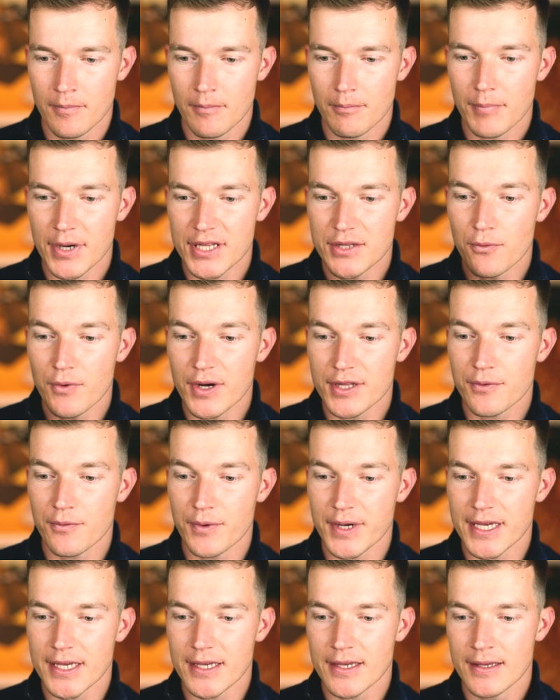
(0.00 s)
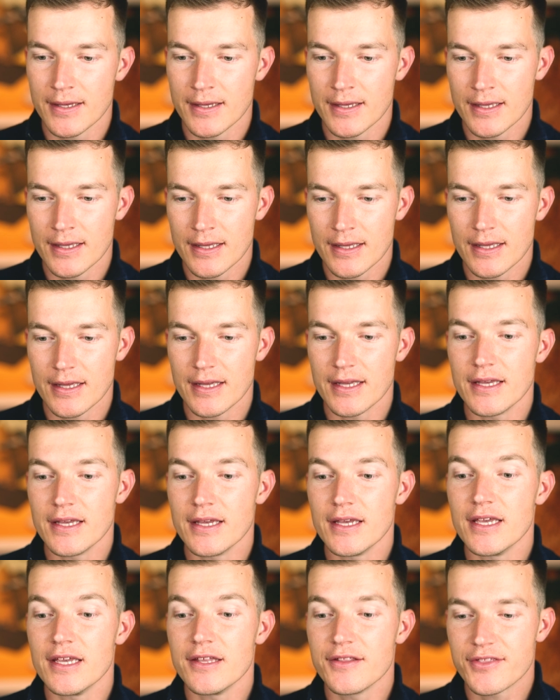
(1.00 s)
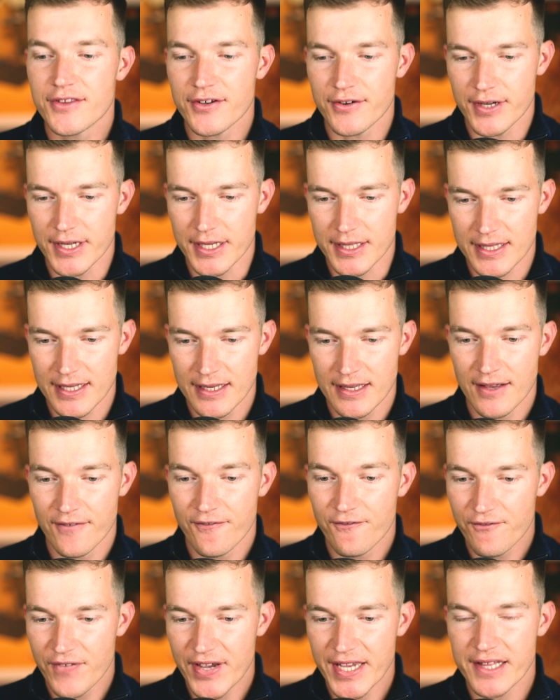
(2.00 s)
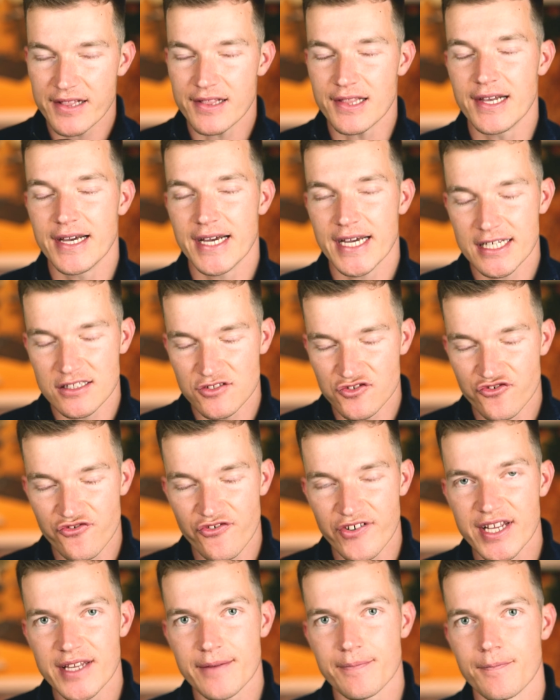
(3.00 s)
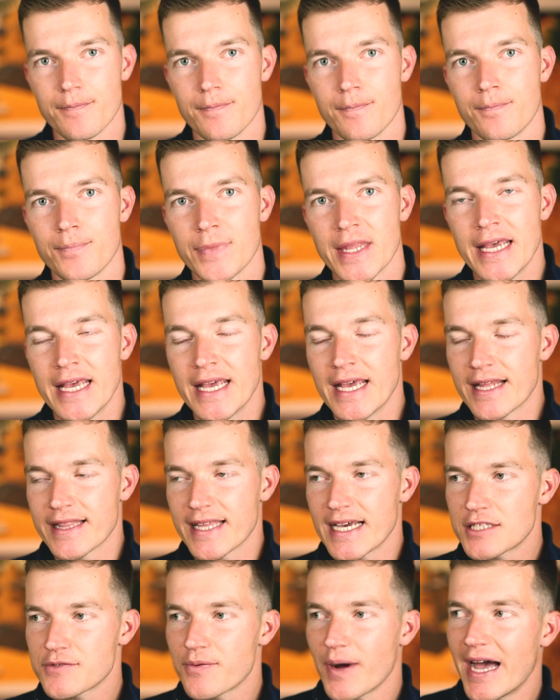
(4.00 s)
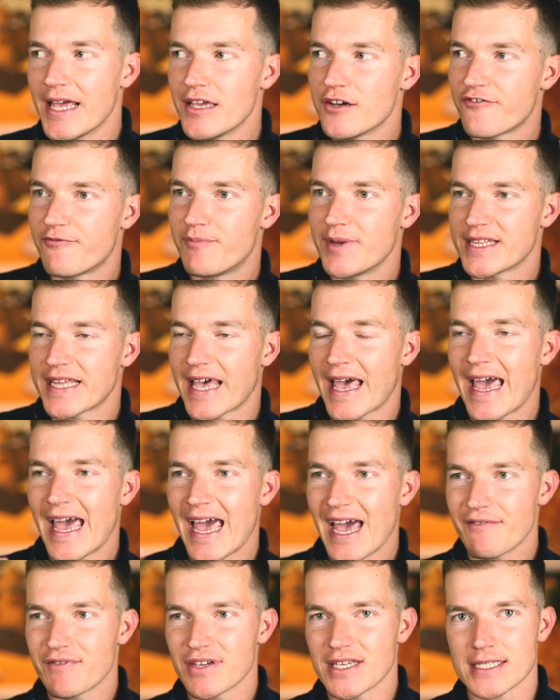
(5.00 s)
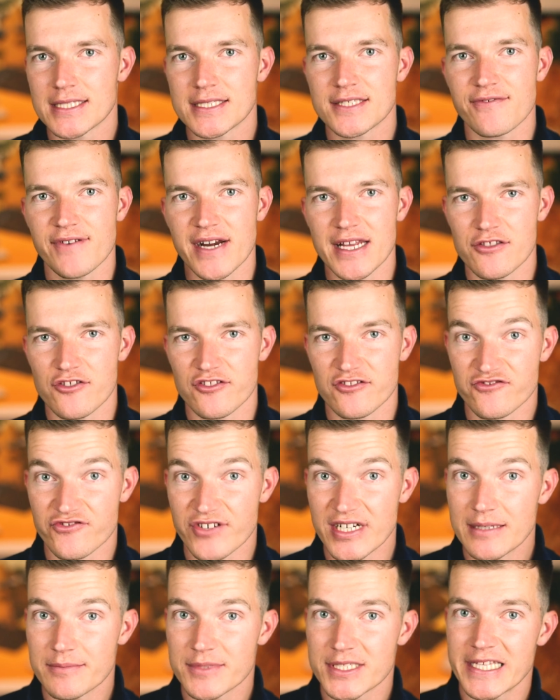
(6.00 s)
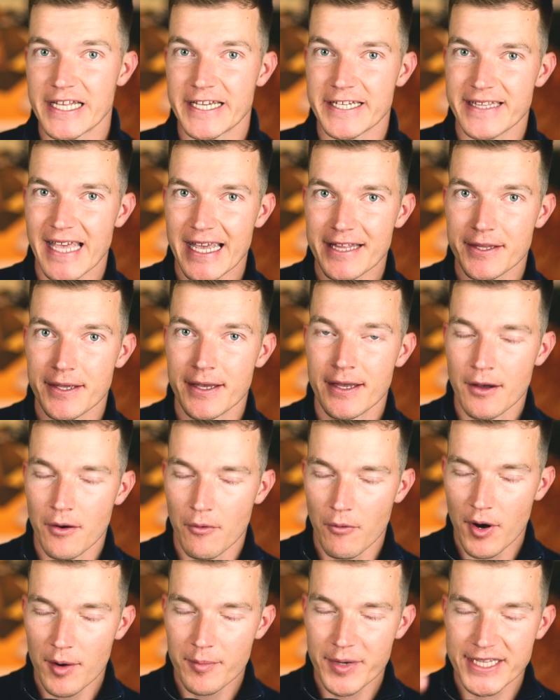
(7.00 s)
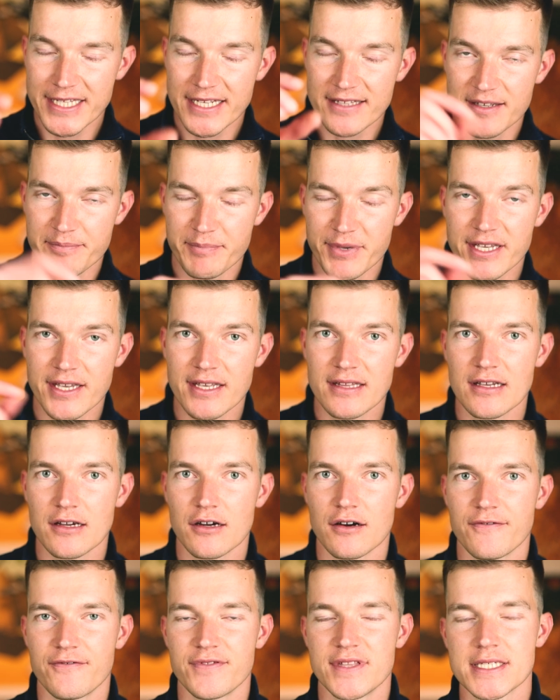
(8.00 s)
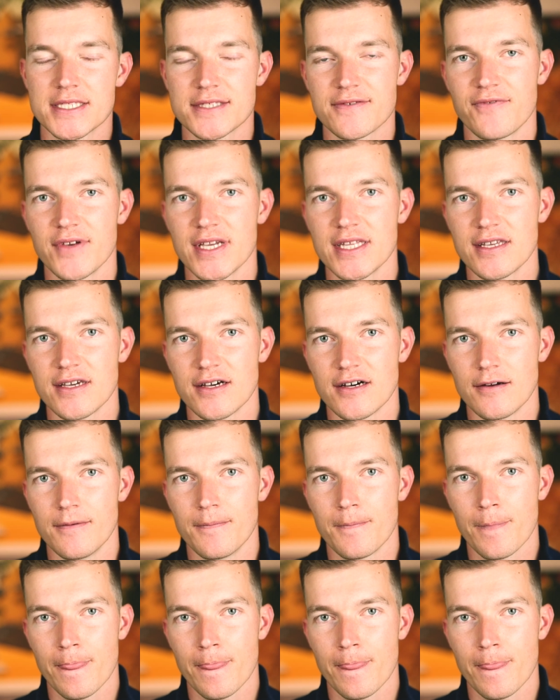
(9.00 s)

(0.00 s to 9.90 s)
but what we intuit, feel, and dream. That's why you've been having strange dreams like that woman at the beginning of this video.